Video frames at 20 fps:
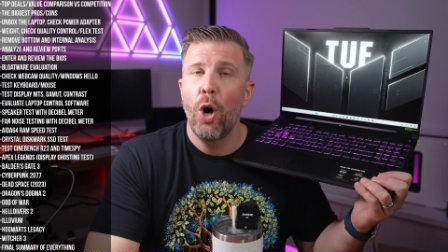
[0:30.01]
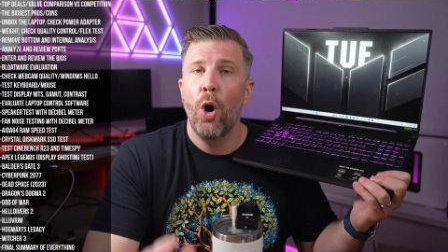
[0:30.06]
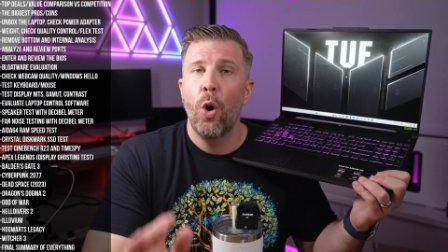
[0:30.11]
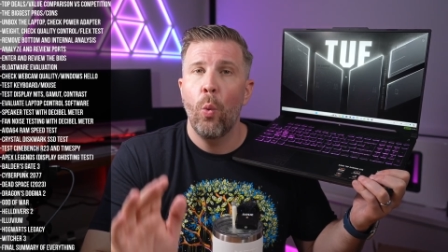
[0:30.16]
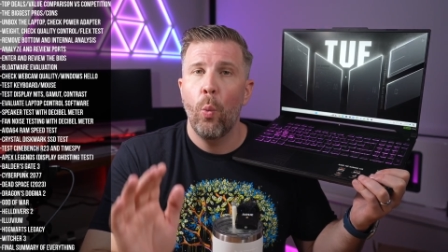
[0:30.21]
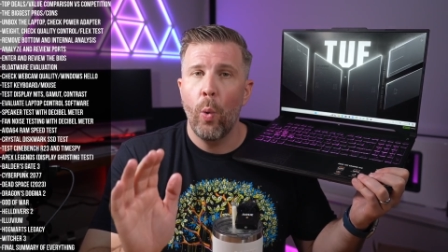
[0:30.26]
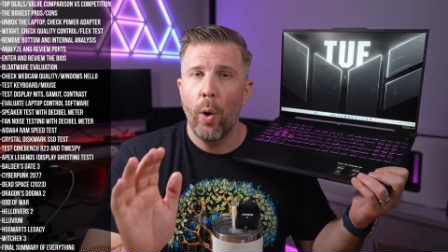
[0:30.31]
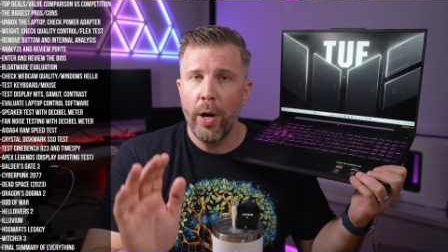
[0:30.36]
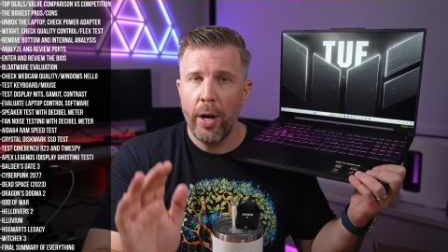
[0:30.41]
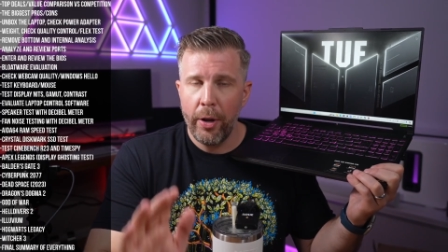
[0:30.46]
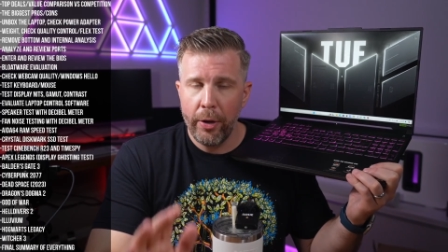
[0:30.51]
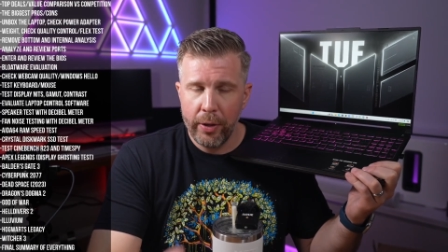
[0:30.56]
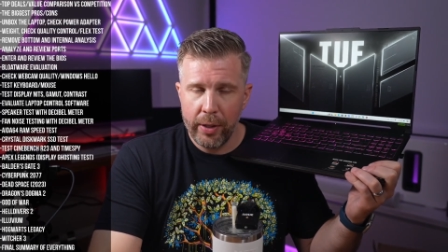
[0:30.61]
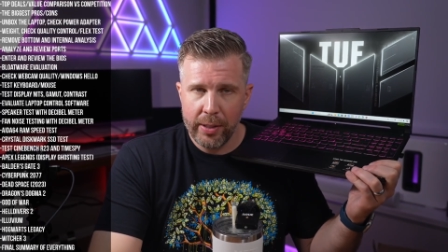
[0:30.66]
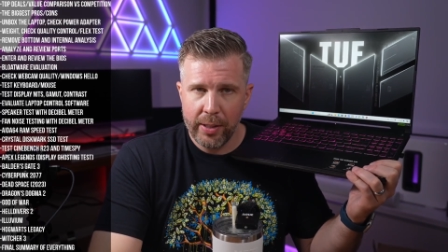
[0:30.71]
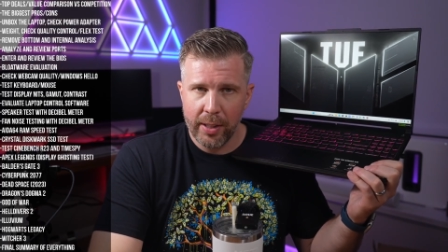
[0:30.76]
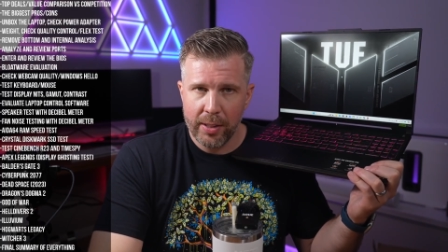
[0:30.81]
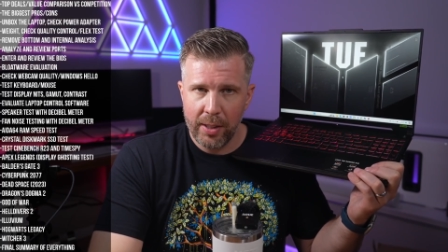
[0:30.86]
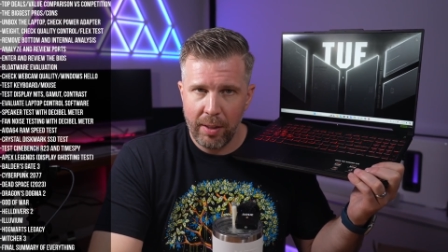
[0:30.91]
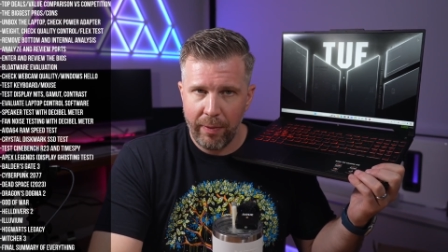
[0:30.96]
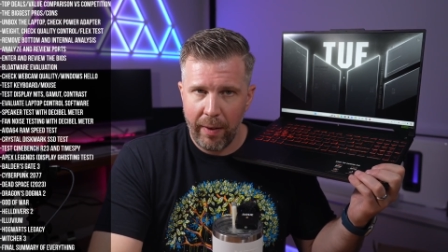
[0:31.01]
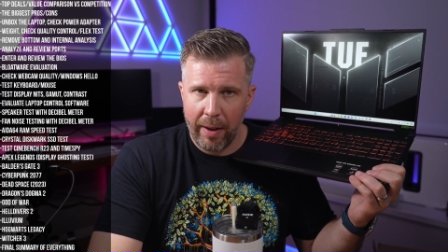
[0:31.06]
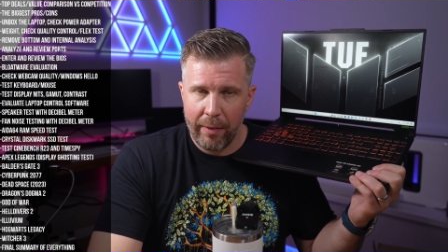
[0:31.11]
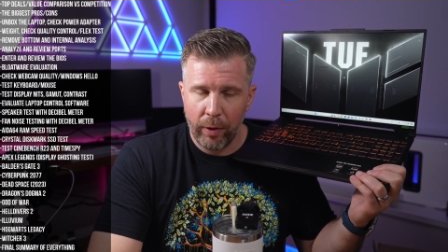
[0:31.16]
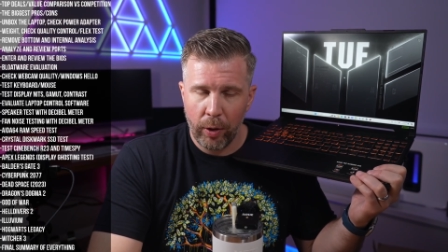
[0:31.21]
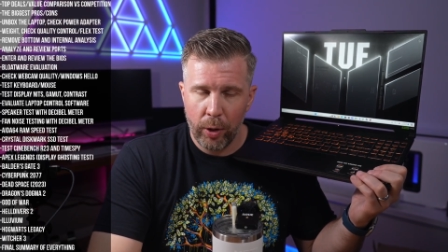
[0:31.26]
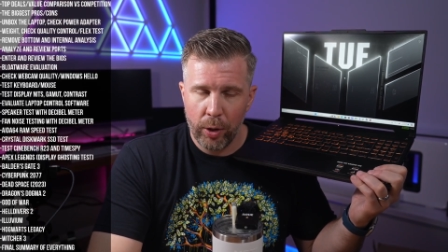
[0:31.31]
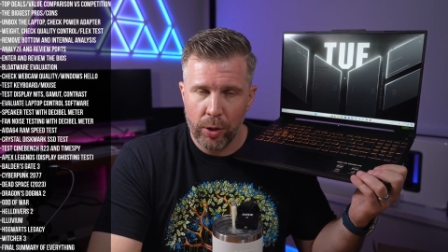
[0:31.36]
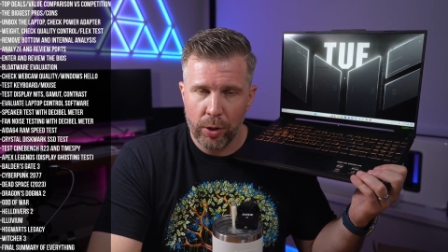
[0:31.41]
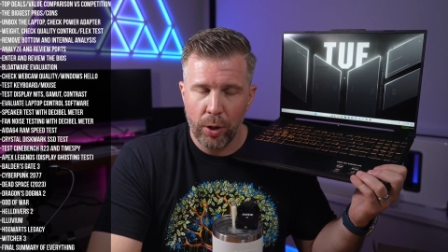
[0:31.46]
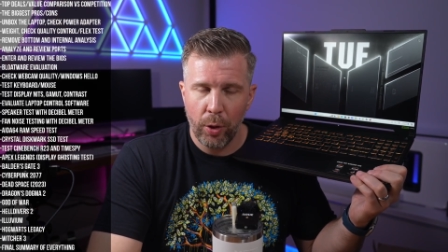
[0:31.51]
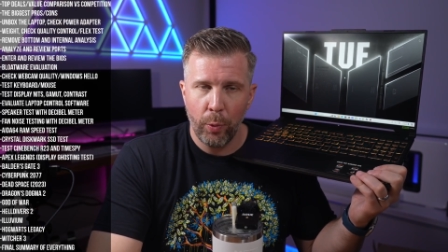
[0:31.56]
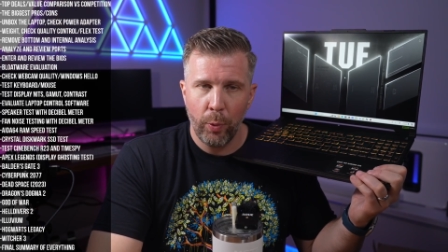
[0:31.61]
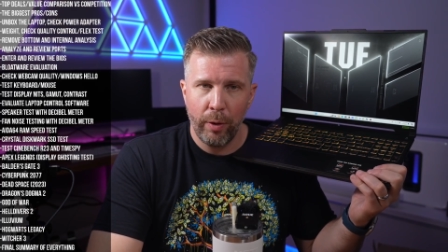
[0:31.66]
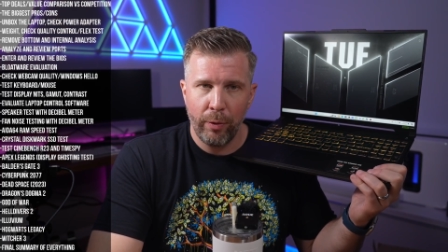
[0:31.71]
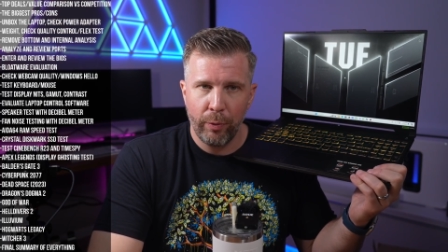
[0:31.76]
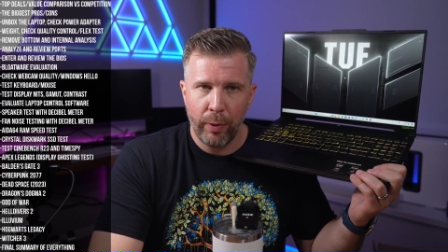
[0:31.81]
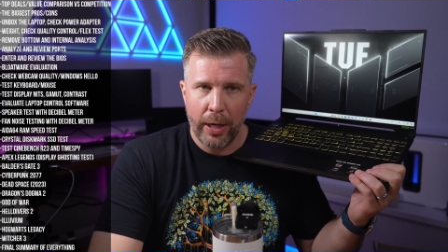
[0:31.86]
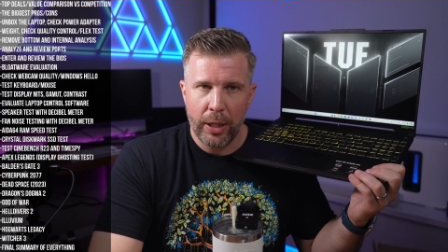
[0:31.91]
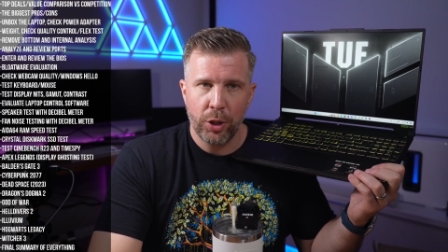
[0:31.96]
165 hertz
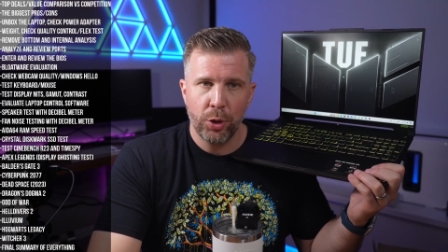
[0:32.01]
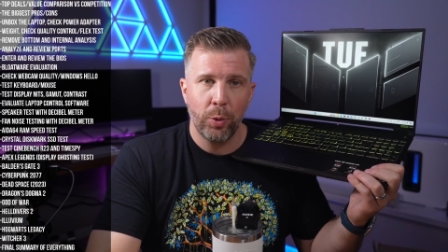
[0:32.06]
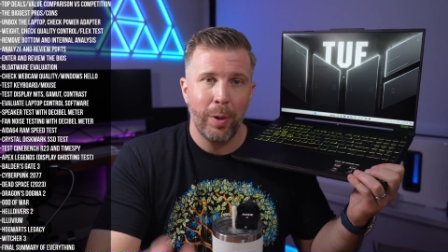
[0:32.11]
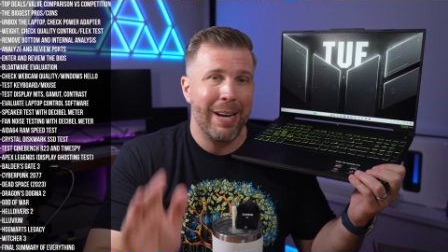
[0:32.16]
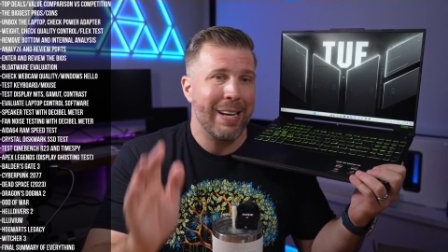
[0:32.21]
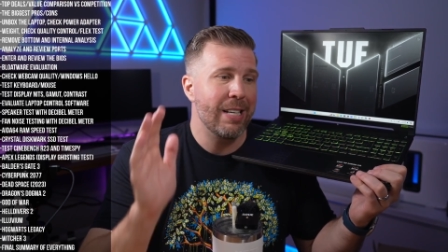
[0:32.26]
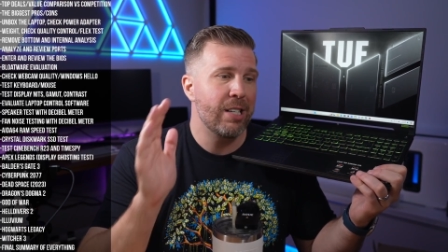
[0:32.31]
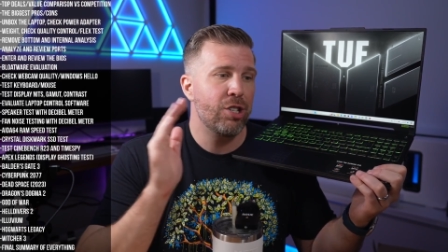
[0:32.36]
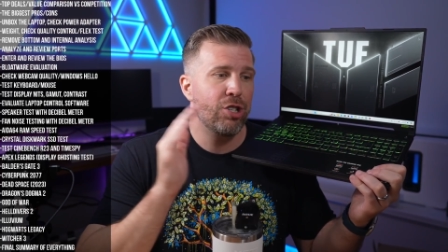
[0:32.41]
refresh rate,